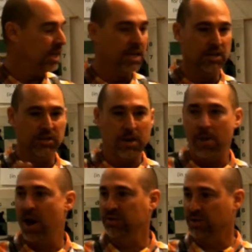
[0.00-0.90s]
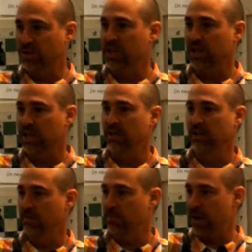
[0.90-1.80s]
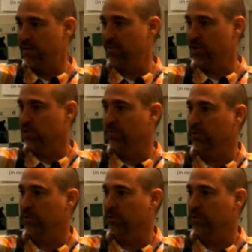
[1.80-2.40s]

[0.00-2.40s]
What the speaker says: is amoxicillin beneficial